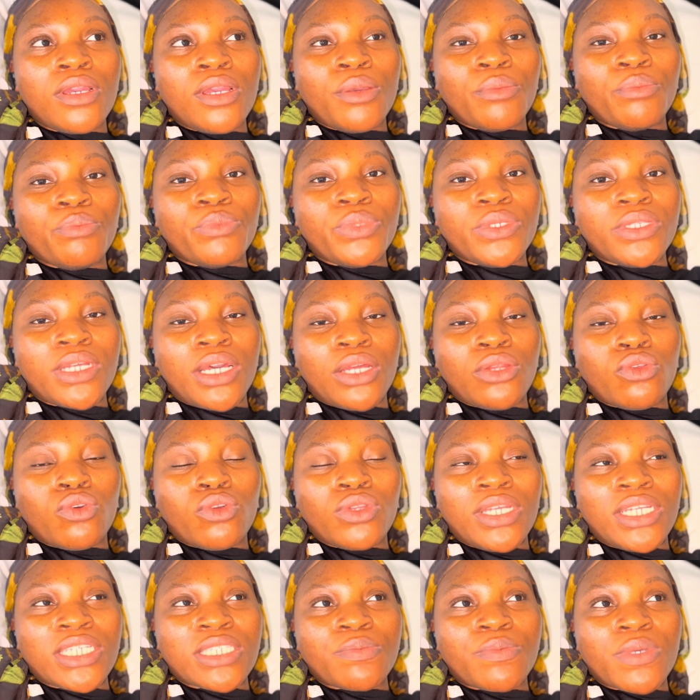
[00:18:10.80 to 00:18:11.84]
being an
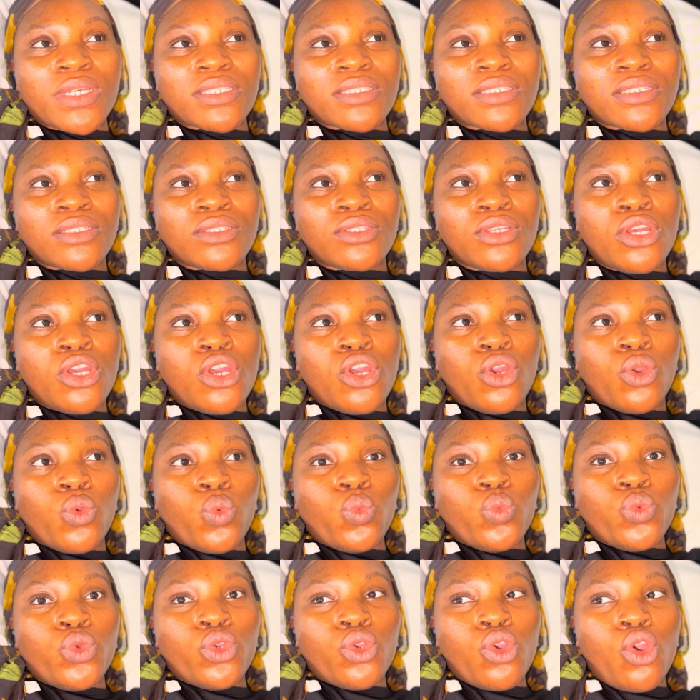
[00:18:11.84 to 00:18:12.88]
honest person.
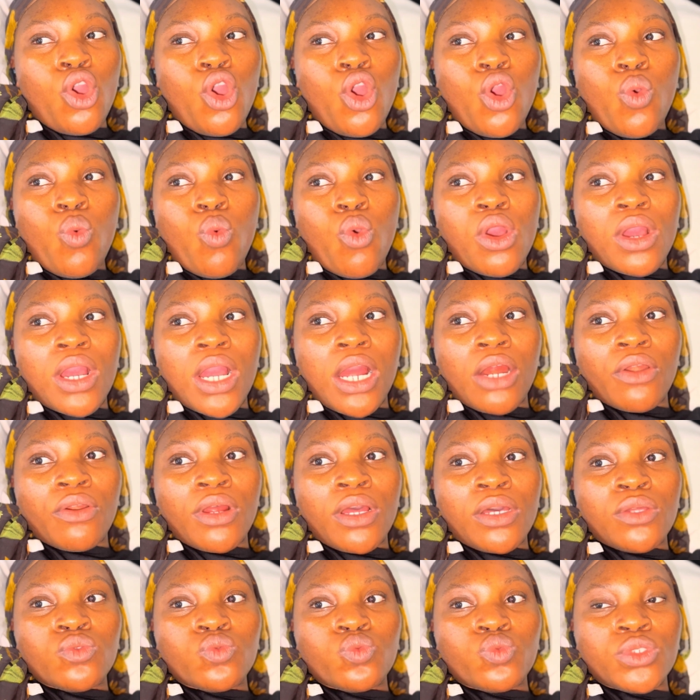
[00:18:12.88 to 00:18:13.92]
We all walk
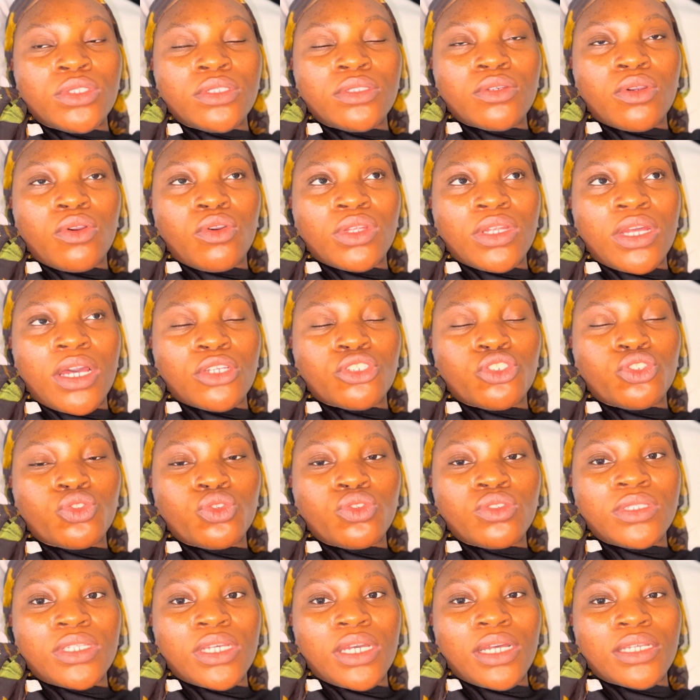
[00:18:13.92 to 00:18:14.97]
around with on our
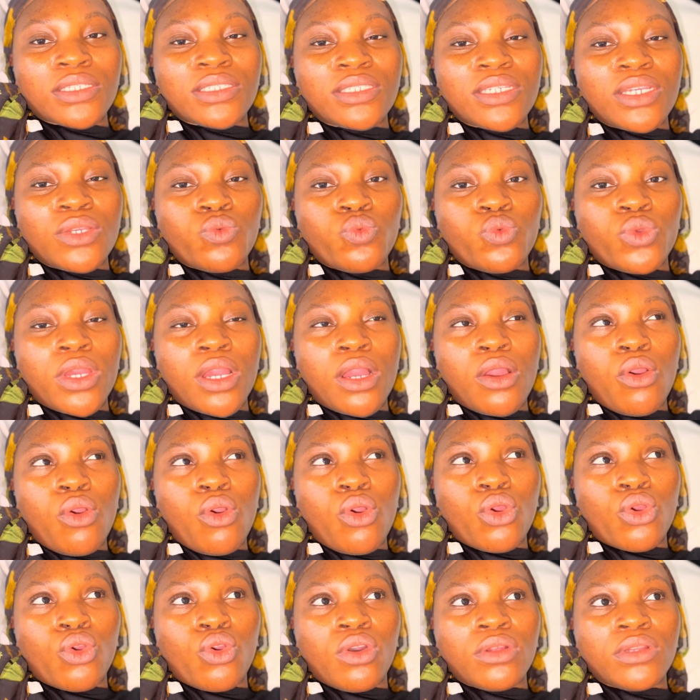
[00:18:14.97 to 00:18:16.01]
shoulders saying we are all
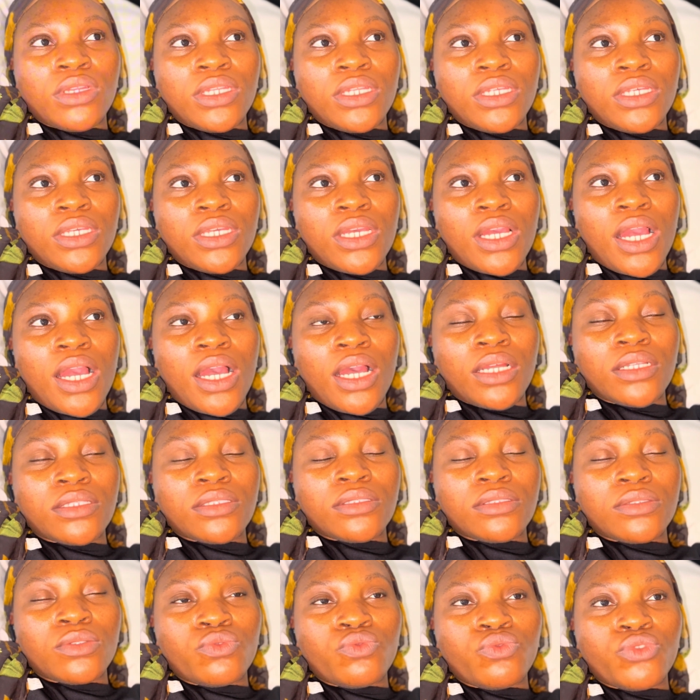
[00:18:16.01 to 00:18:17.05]
godly
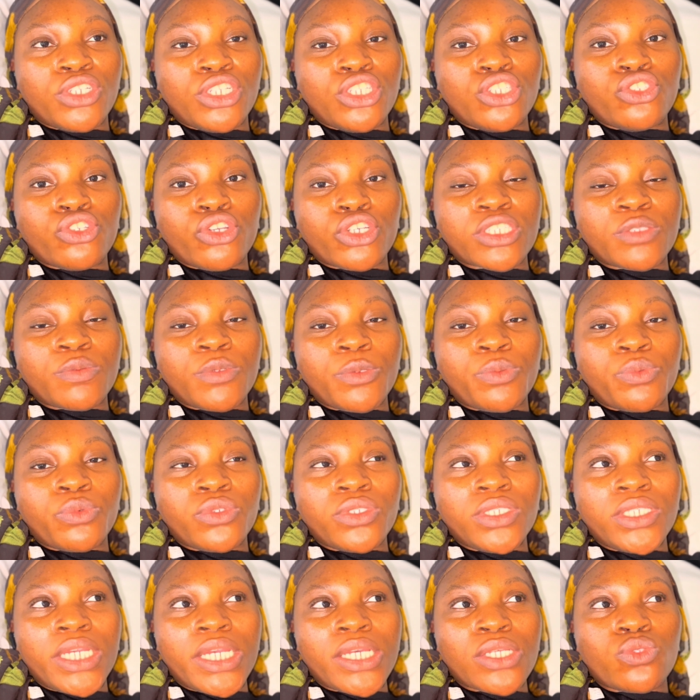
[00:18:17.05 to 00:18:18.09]
and religious people.
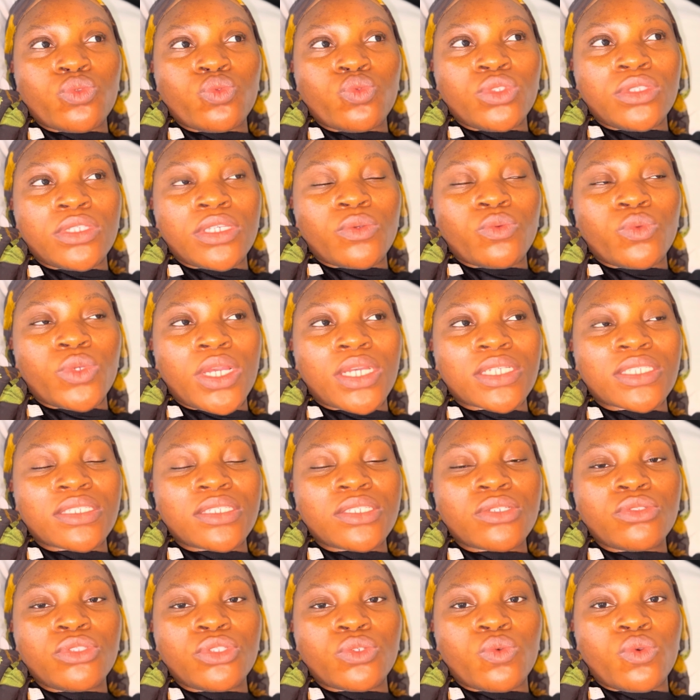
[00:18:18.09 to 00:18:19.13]
Yes, we are
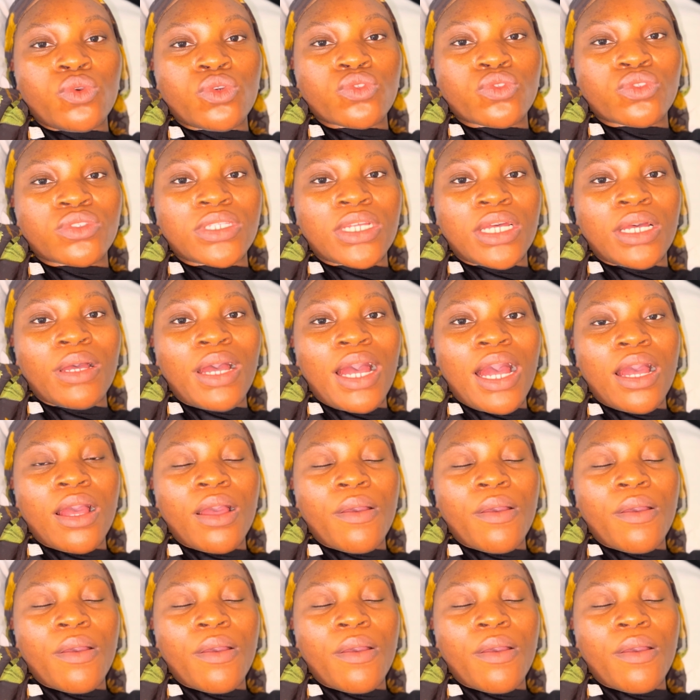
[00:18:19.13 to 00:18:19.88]
still the ones that